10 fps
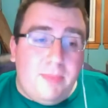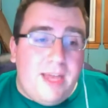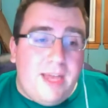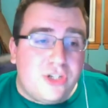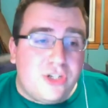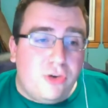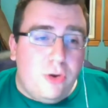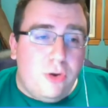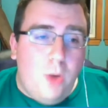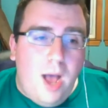is
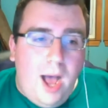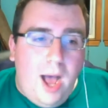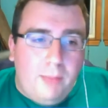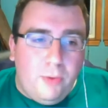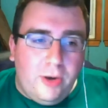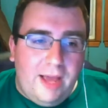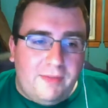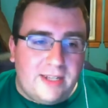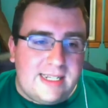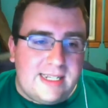true. I'm gonna
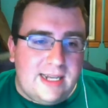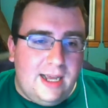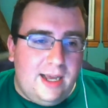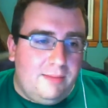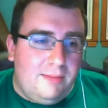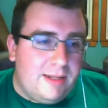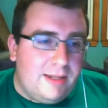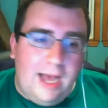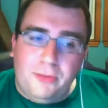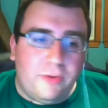have to. Neither